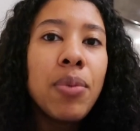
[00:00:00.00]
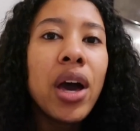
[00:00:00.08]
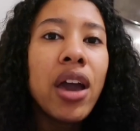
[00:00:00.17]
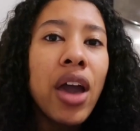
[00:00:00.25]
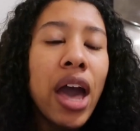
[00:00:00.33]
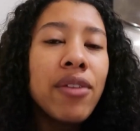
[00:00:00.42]
but
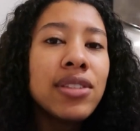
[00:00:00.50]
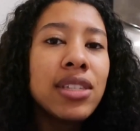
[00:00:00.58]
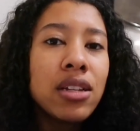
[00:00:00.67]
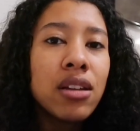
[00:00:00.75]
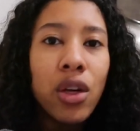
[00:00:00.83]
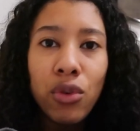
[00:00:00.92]
I have
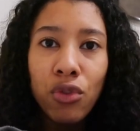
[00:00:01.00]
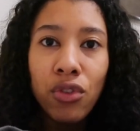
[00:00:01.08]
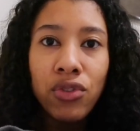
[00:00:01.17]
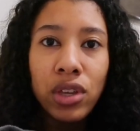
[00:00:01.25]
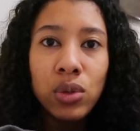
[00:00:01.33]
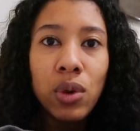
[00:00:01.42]
seen other
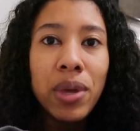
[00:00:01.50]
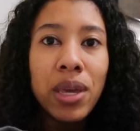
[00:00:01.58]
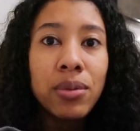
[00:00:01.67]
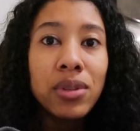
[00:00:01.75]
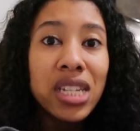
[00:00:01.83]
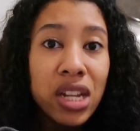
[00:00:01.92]
reviews where
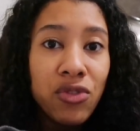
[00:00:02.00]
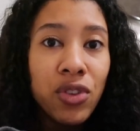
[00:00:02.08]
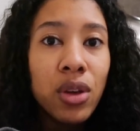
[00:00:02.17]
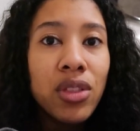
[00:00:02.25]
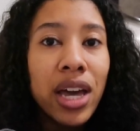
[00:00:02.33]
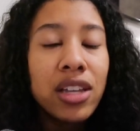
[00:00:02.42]
people did
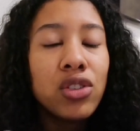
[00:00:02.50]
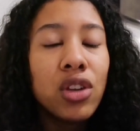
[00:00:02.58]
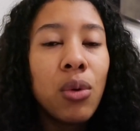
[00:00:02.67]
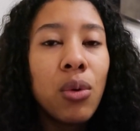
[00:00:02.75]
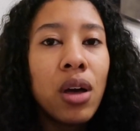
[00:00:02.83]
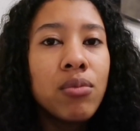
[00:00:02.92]
feel that
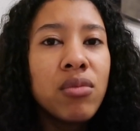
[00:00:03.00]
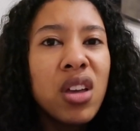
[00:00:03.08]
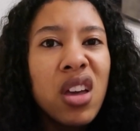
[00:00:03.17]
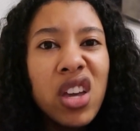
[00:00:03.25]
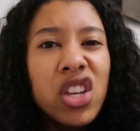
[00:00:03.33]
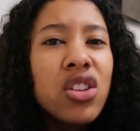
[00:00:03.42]
so um
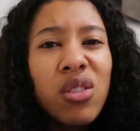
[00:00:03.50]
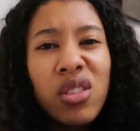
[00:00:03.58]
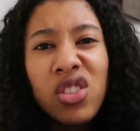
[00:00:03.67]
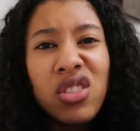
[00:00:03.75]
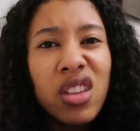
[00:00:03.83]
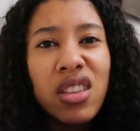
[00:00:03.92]
you know
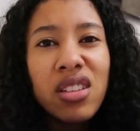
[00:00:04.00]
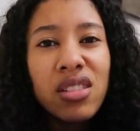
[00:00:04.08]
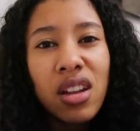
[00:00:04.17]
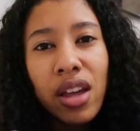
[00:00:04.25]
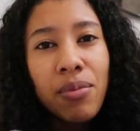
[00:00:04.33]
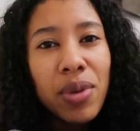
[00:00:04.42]
that's just something
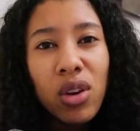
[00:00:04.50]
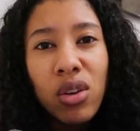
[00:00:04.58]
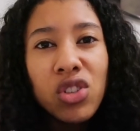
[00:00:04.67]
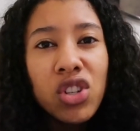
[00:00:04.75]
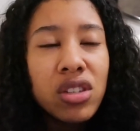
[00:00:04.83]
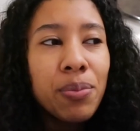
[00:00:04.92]
to like be
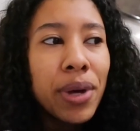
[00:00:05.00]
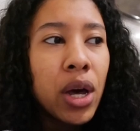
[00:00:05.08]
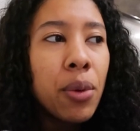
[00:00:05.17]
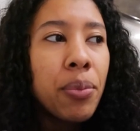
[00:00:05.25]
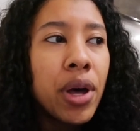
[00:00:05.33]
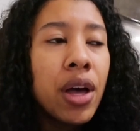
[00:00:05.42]
conscious
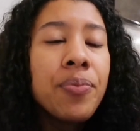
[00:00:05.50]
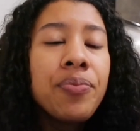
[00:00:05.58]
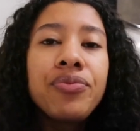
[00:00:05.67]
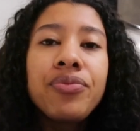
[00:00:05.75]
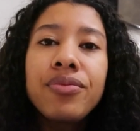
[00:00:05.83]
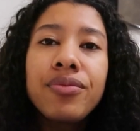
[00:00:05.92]
about but
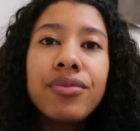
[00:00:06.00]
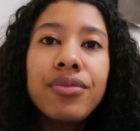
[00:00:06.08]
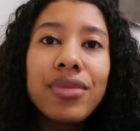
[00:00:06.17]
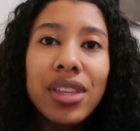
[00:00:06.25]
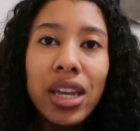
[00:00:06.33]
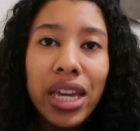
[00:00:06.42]

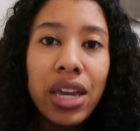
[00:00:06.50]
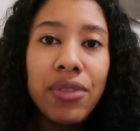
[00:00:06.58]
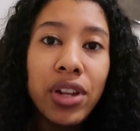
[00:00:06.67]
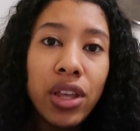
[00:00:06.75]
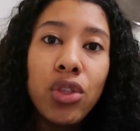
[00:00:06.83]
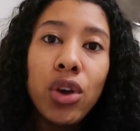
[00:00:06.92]

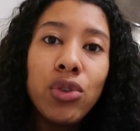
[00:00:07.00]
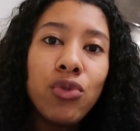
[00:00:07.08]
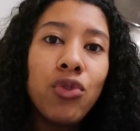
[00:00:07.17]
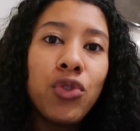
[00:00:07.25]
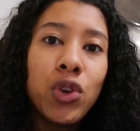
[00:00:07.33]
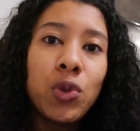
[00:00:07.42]
even in those
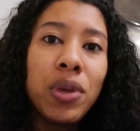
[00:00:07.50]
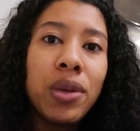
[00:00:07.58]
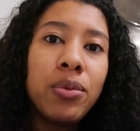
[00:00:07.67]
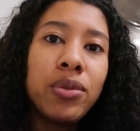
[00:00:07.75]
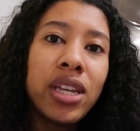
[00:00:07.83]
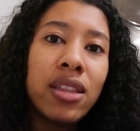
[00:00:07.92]
reviews
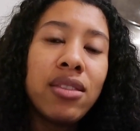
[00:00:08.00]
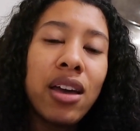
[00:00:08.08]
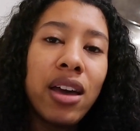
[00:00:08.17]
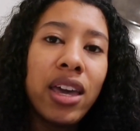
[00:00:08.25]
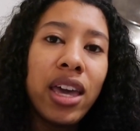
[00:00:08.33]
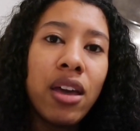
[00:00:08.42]
people said
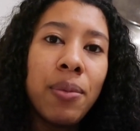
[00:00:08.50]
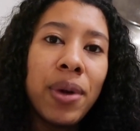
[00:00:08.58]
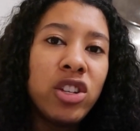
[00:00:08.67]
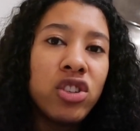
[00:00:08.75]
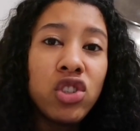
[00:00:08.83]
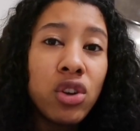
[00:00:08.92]
that um,
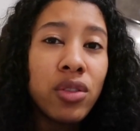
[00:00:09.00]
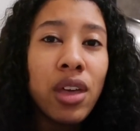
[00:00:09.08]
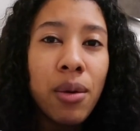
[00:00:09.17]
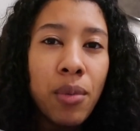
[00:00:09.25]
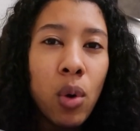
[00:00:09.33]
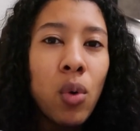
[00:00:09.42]
it just took
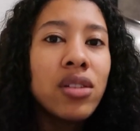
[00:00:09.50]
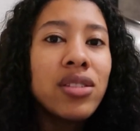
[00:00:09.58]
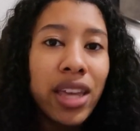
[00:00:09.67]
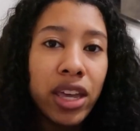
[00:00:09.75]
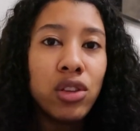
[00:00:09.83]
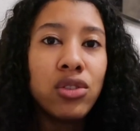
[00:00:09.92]
them a while
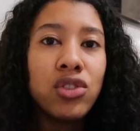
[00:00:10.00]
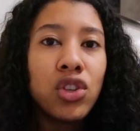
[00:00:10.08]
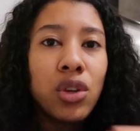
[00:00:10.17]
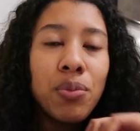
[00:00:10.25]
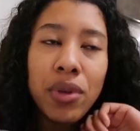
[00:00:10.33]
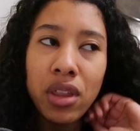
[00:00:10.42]
to get used
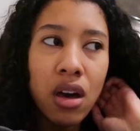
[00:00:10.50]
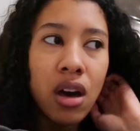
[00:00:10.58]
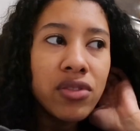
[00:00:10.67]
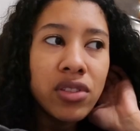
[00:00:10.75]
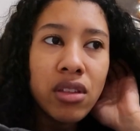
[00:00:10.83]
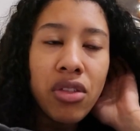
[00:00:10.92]
to but that
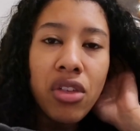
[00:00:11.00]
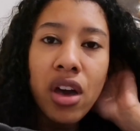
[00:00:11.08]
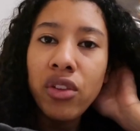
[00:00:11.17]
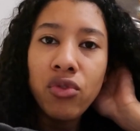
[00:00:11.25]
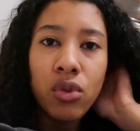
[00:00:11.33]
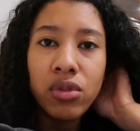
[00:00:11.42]
after the
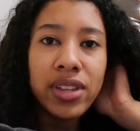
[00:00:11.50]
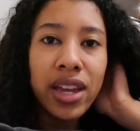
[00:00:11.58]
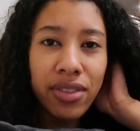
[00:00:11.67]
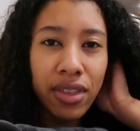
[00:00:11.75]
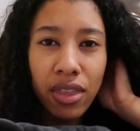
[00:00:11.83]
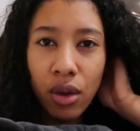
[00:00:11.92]
third fourth
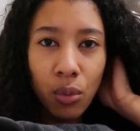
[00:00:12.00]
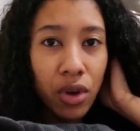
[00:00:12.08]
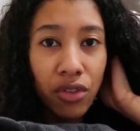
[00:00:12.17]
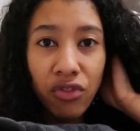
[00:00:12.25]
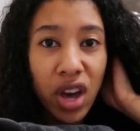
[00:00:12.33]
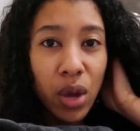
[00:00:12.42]
day that they
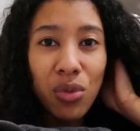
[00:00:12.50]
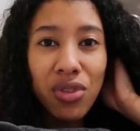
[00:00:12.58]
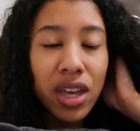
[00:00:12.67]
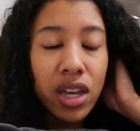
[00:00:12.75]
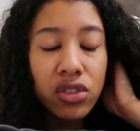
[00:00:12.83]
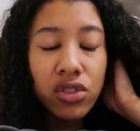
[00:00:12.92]
were fine
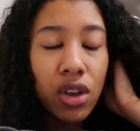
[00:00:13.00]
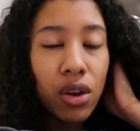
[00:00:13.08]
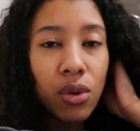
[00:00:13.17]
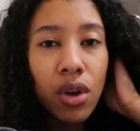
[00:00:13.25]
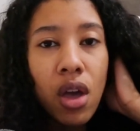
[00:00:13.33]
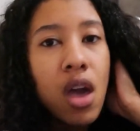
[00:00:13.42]
with it so